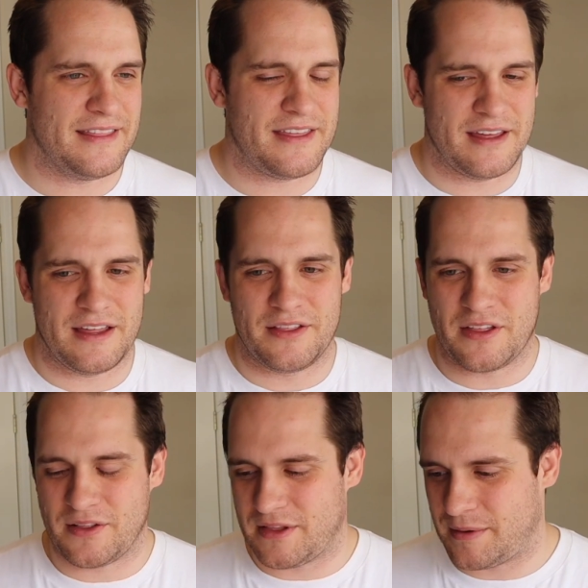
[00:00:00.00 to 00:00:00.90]
the
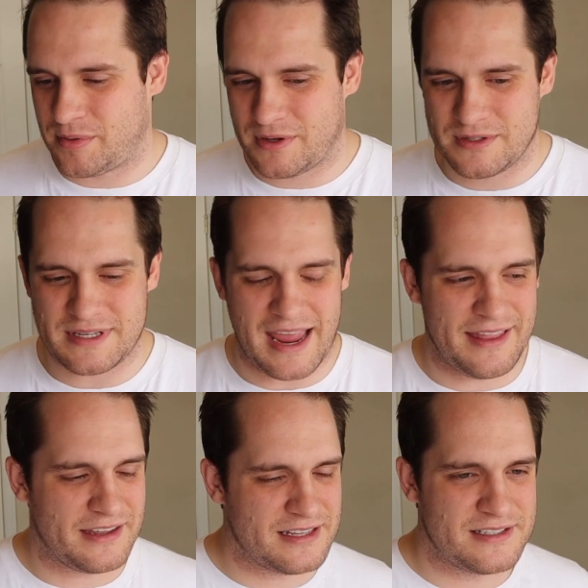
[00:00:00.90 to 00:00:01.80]
liberals
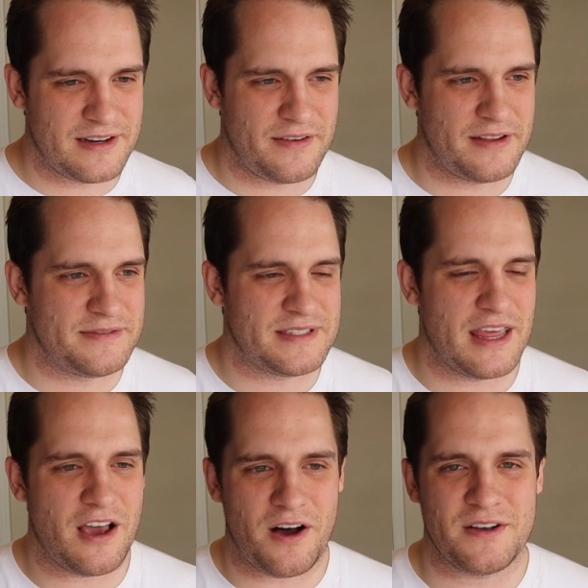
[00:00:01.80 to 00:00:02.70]
and the conservatives,
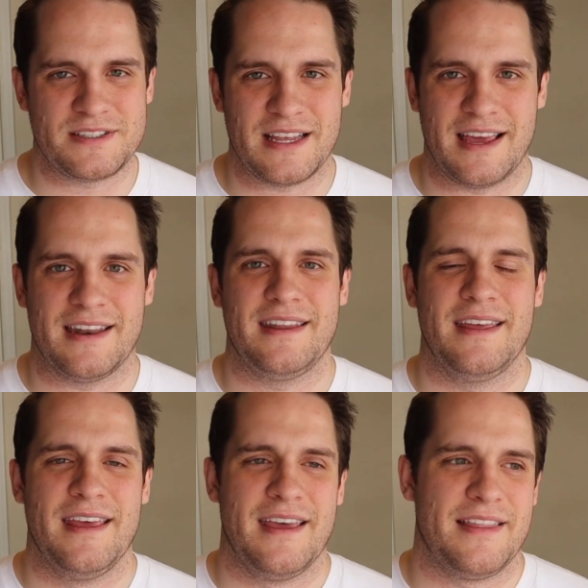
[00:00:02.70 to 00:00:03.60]
they all said
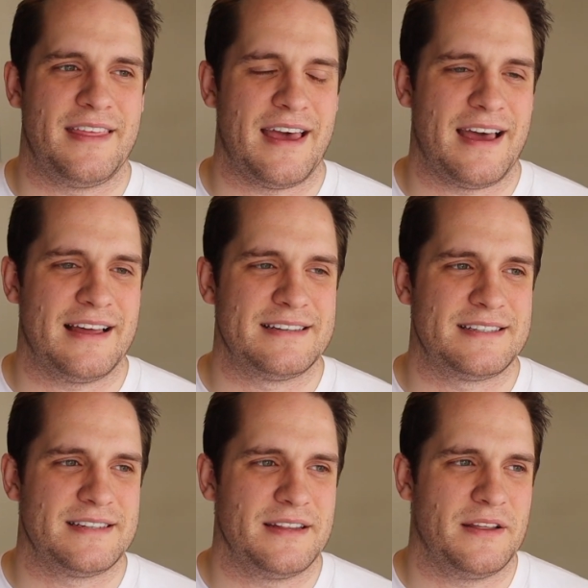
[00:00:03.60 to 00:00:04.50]
that
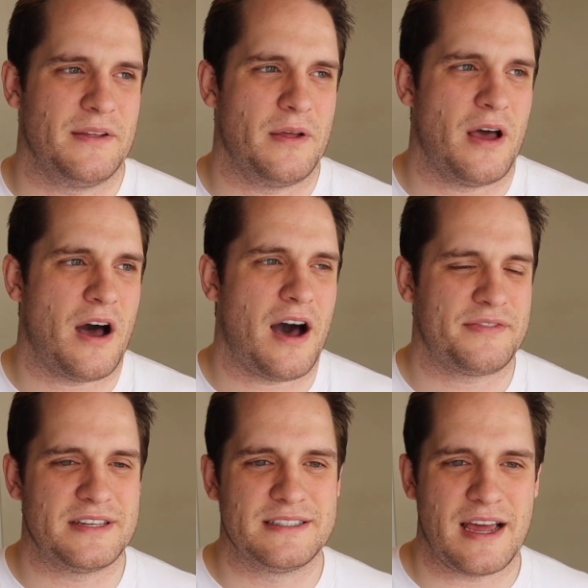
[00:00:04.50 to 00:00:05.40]

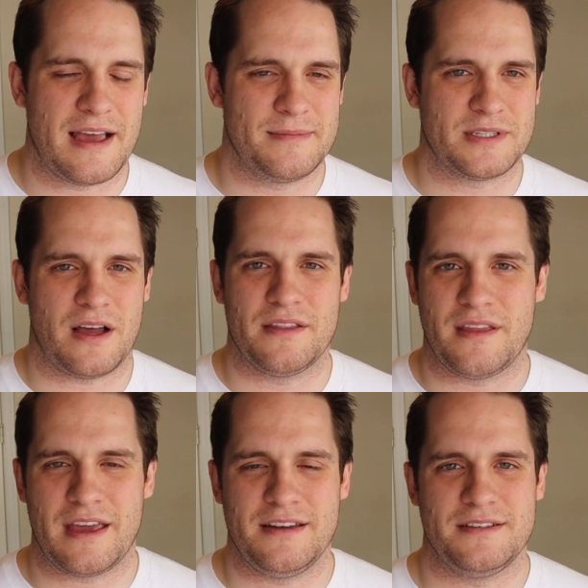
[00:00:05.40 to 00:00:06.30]
oftentimes
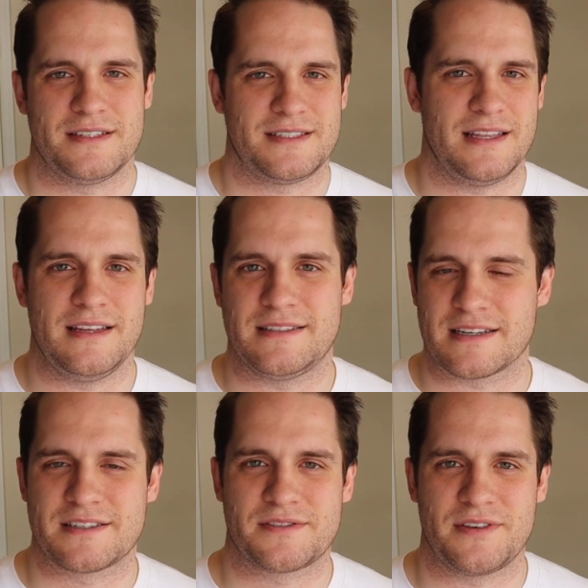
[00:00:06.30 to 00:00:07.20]
online you just see these
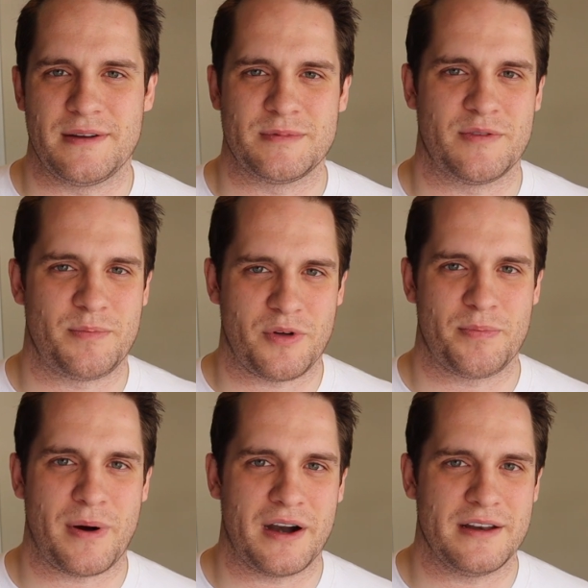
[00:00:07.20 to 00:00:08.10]
extremes of
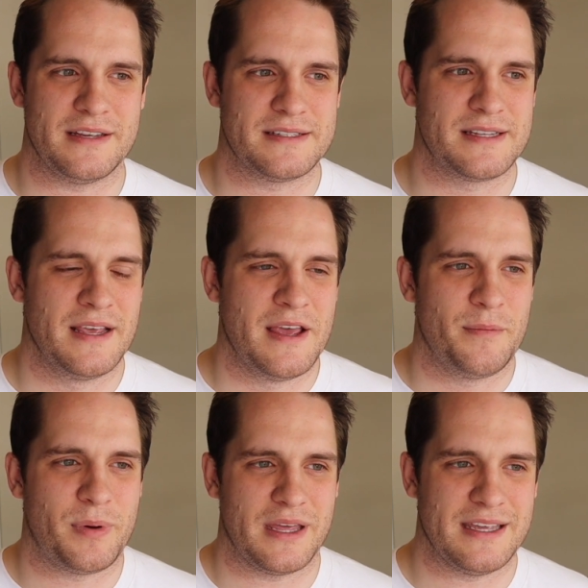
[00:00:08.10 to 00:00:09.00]
both parties,
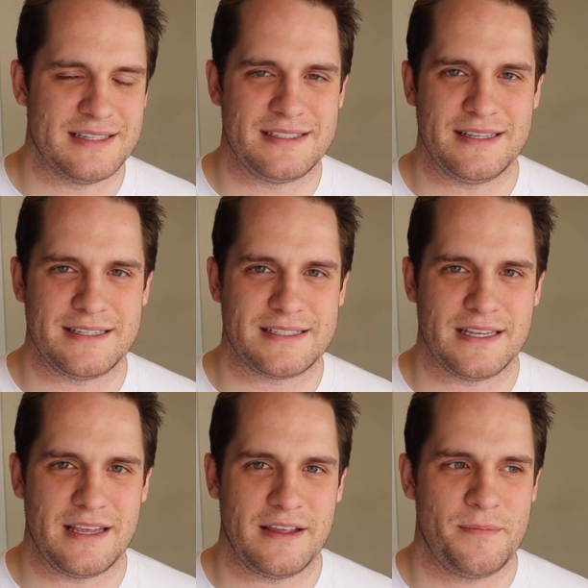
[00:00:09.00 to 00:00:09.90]
but in
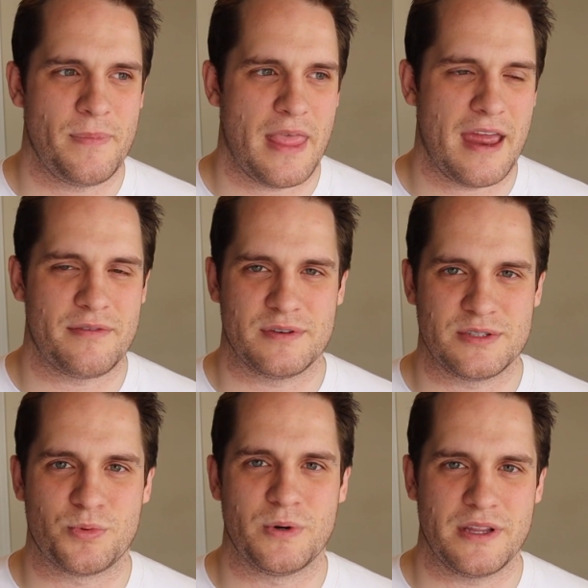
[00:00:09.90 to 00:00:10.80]
DC,
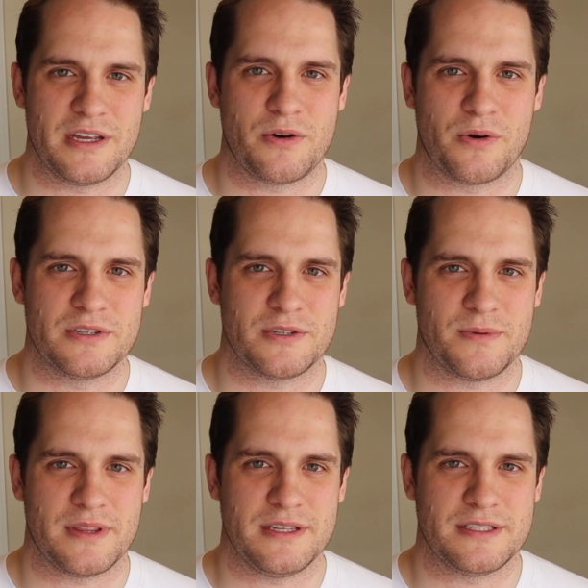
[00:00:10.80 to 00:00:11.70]
everyone's really cordial
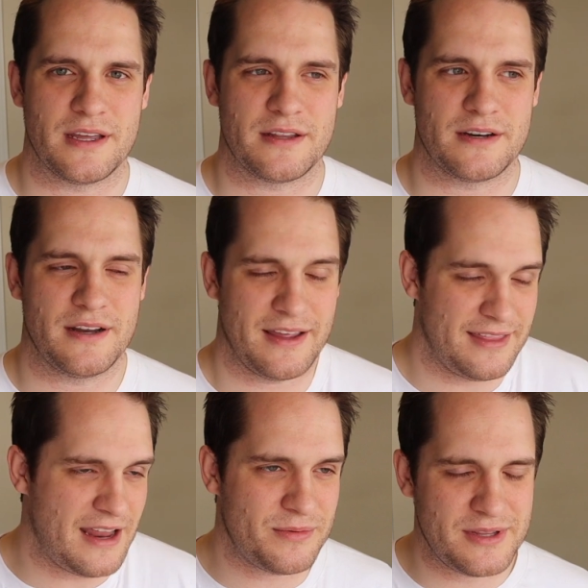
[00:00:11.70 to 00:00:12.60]
with each other.
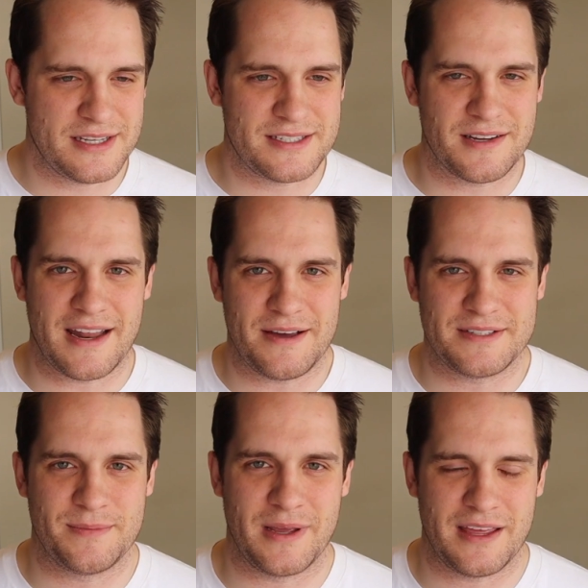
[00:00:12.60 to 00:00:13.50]
And that really stood out
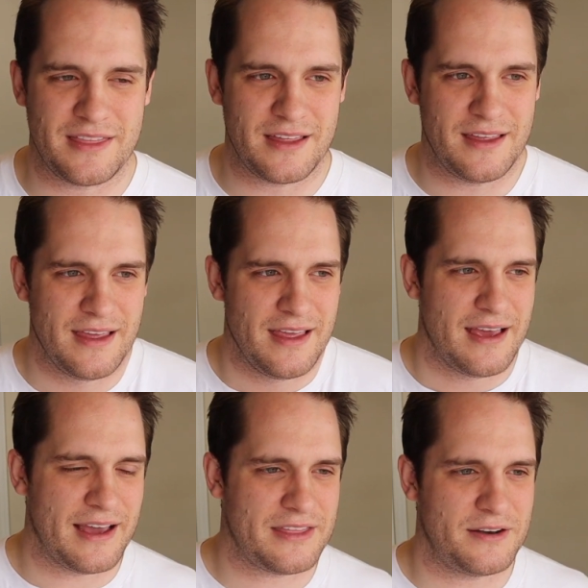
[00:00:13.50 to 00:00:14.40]
to me. I thought
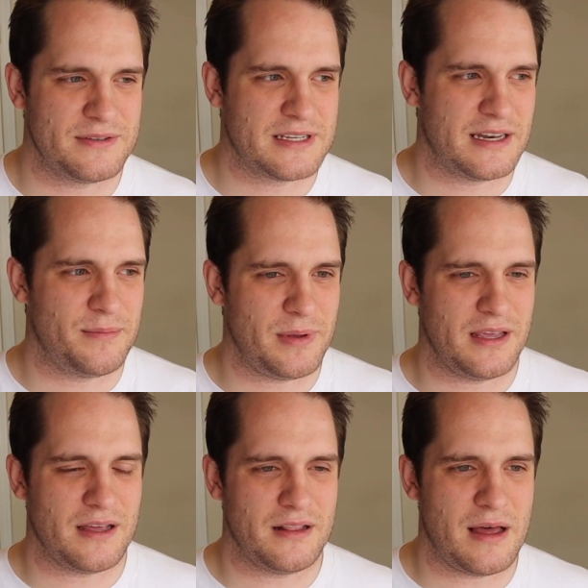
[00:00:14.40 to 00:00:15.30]
it was going to
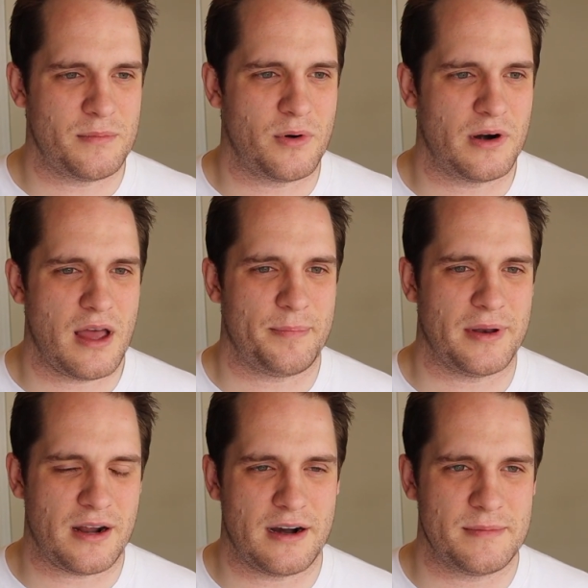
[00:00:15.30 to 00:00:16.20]
be a lot more up
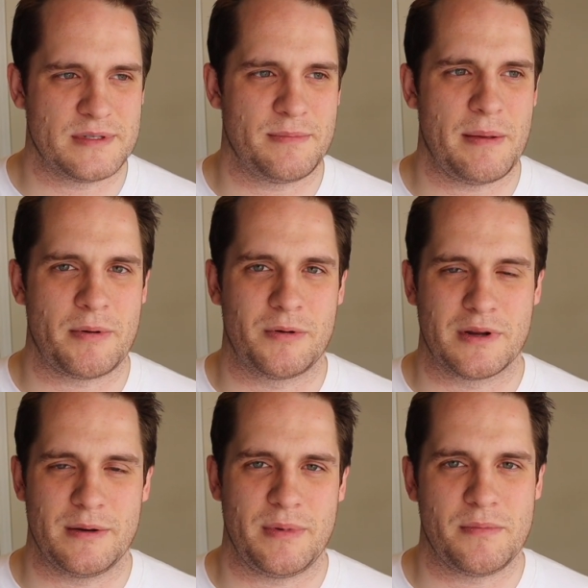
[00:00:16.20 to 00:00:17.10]
in arms and people were
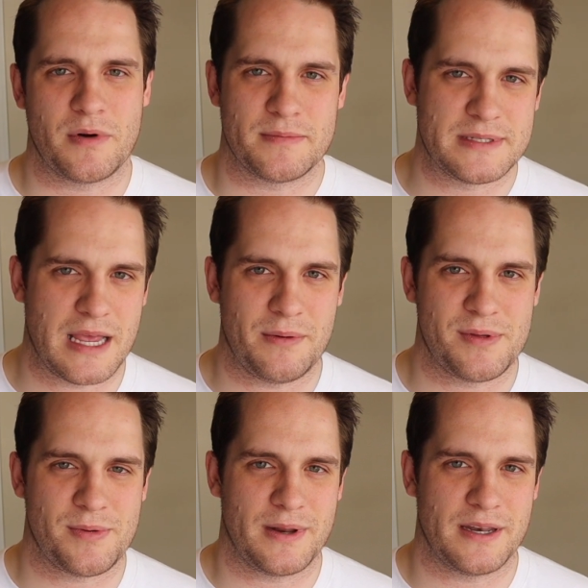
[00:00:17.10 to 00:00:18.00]
going to be more upset
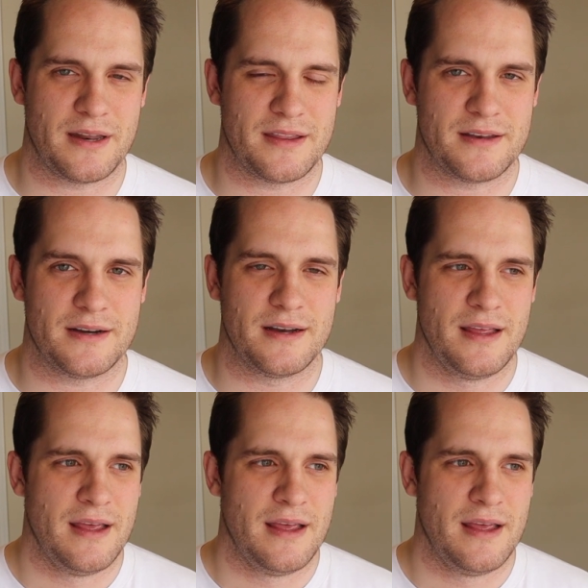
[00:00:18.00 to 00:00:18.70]
with one another.